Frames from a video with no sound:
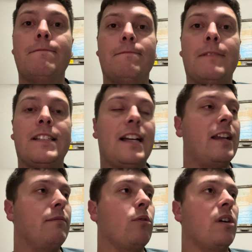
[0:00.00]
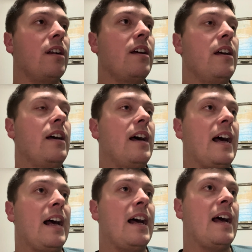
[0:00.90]
I signed up for it.
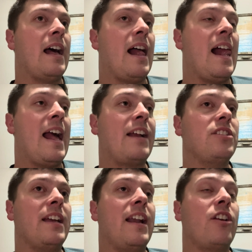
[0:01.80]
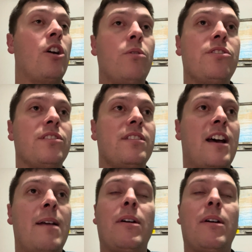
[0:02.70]
I actually got a coach this time.